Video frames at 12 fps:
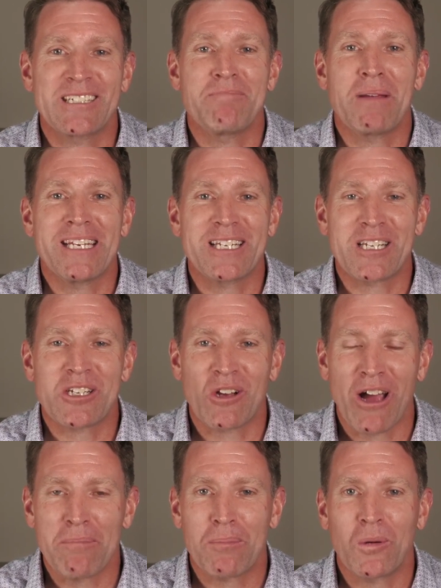be
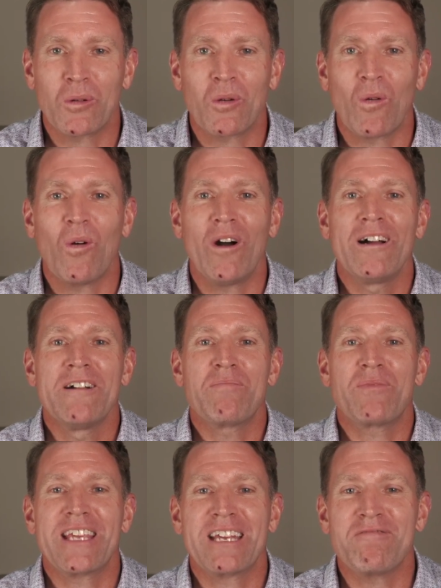discipled, or
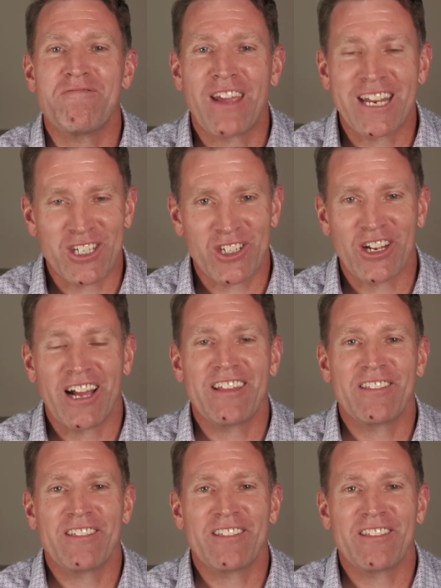the adventure